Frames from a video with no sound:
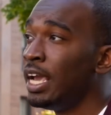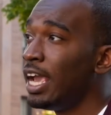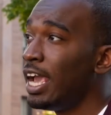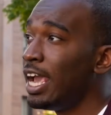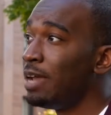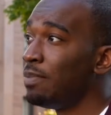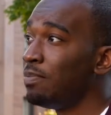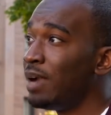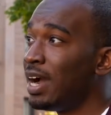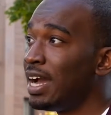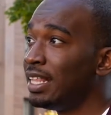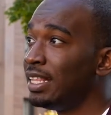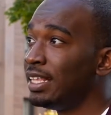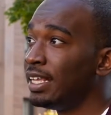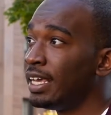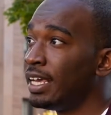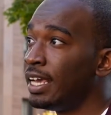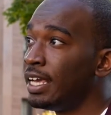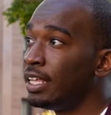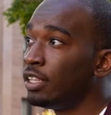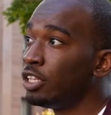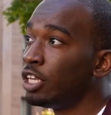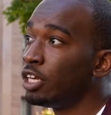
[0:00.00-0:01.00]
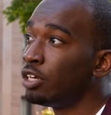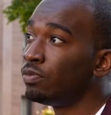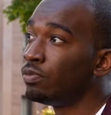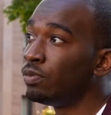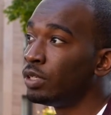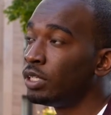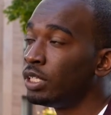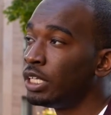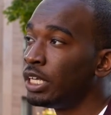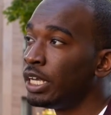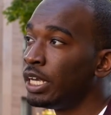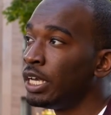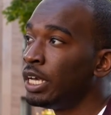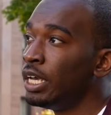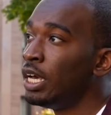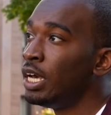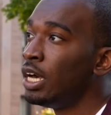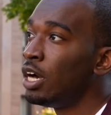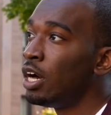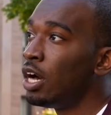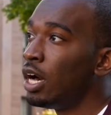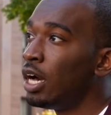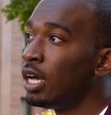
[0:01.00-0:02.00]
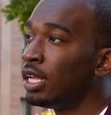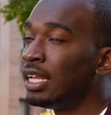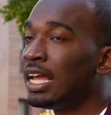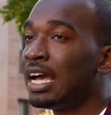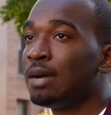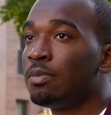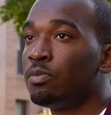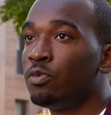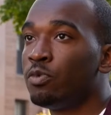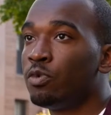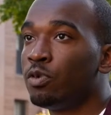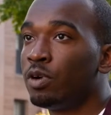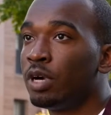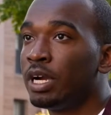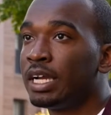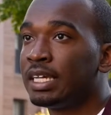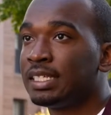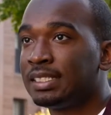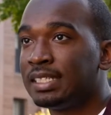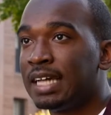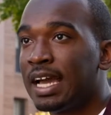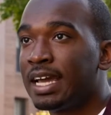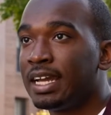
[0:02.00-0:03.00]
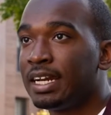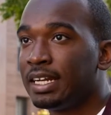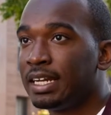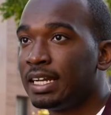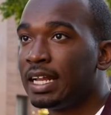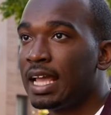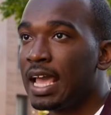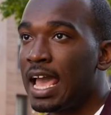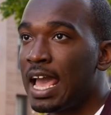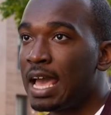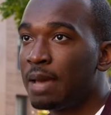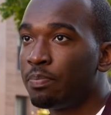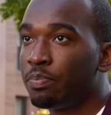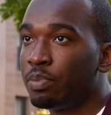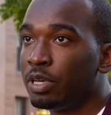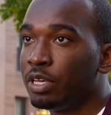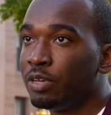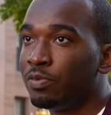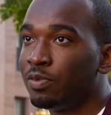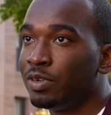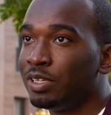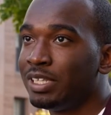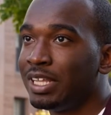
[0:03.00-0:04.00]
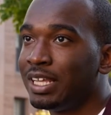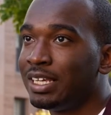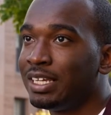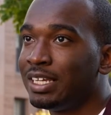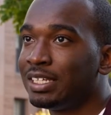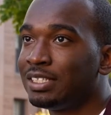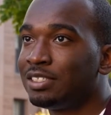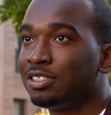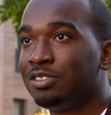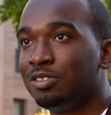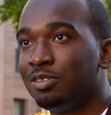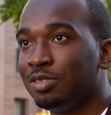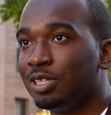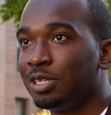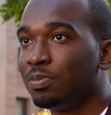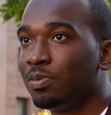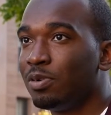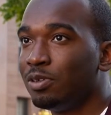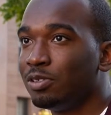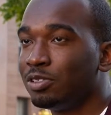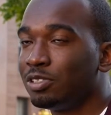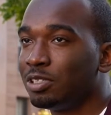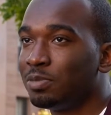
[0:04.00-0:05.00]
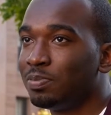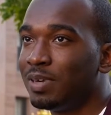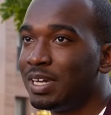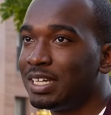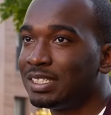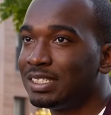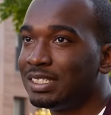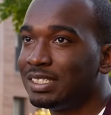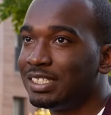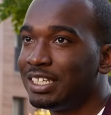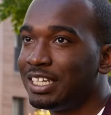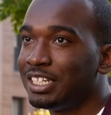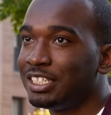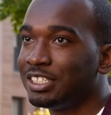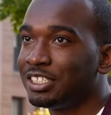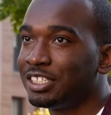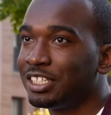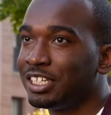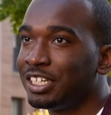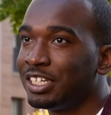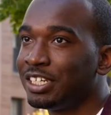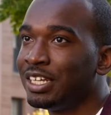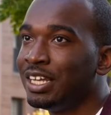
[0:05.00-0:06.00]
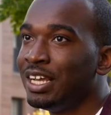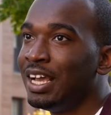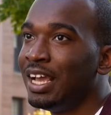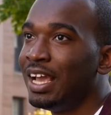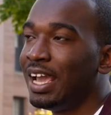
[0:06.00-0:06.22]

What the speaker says: And by the end, they're really a lot more excited and happy when they get to do their poster presentation